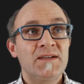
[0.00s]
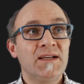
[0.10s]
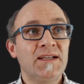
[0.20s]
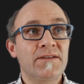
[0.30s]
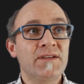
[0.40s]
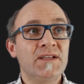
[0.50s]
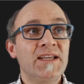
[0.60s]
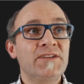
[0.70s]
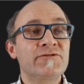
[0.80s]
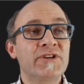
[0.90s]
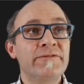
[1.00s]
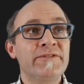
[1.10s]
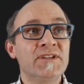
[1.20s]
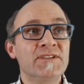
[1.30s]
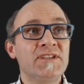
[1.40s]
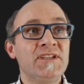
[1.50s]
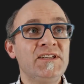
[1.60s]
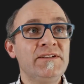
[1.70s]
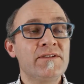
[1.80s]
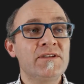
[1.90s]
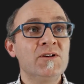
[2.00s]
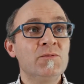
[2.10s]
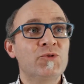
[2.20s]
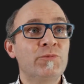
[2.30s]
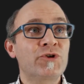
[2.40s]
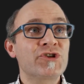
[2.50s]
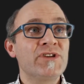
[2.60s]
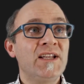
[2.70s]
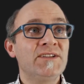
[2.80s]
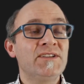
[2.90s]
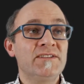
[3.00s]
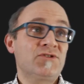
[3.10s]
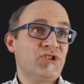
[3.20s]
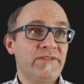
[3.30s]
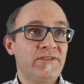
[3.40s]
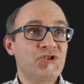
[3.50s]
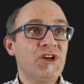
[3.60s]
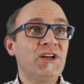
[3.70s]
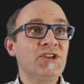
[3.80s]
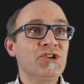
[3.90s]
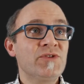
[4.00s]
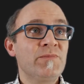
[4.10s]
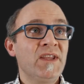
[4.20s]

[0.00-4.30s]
And the electric field E, the proportionality is just the charge.